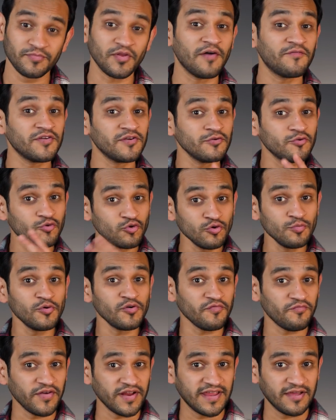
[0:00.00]
Now I've done two
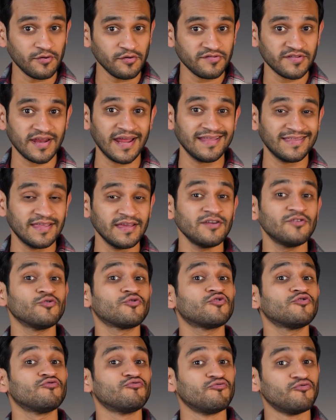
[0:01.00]
more videos that I think you
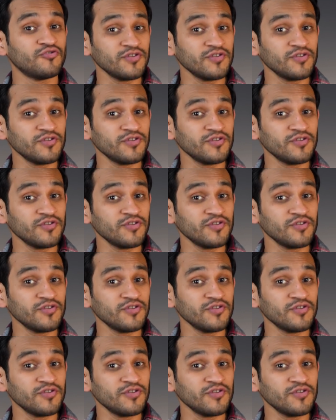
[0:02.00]
could